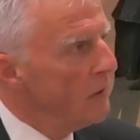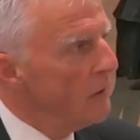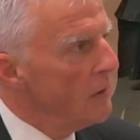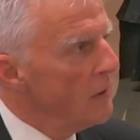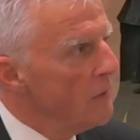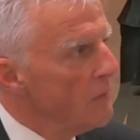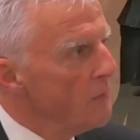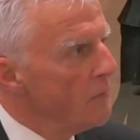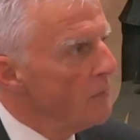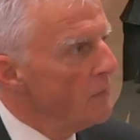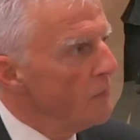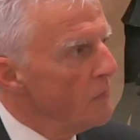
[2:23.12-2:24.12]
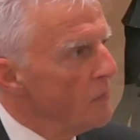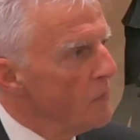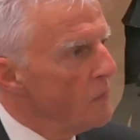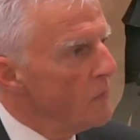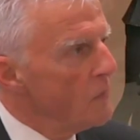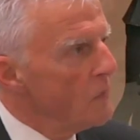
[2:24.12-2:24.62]

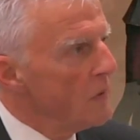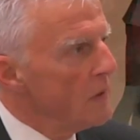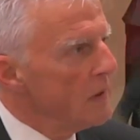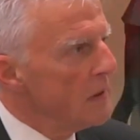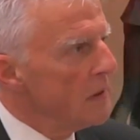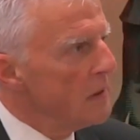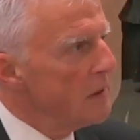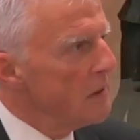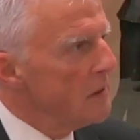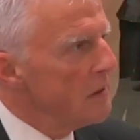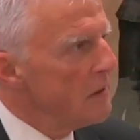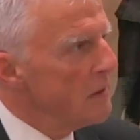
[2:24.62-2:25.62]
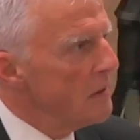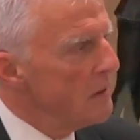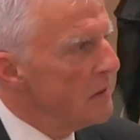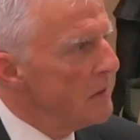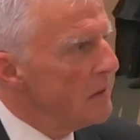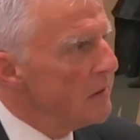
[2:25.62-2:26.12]

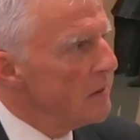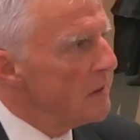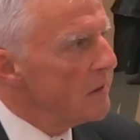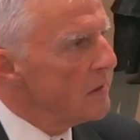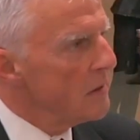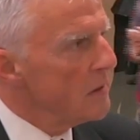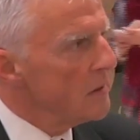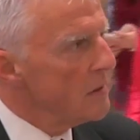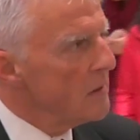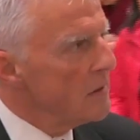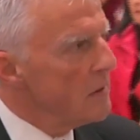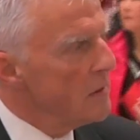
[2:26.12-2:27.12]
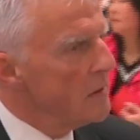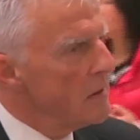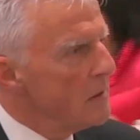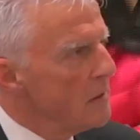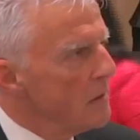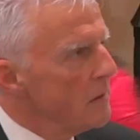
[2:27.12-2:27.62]

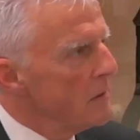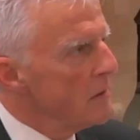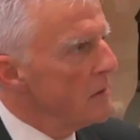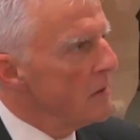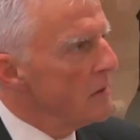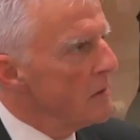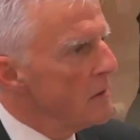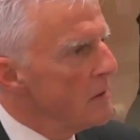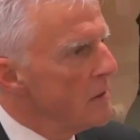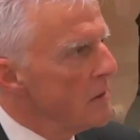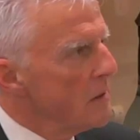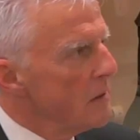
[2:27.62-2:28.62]
The person shown says nothing.